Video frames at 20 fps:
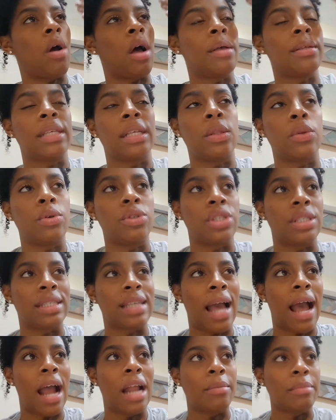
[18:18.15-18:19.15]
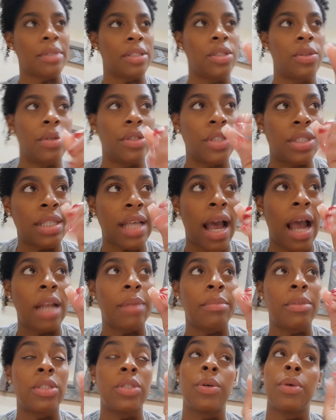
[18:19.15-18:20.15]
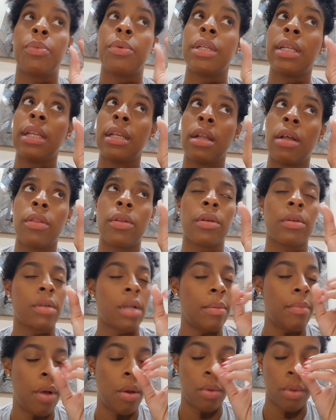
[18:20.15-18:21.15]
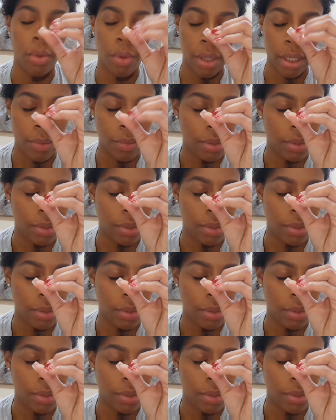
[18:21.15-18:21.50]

I said, Lord, just guide me to it. Just guide me to it. We need another. Come on, Lord.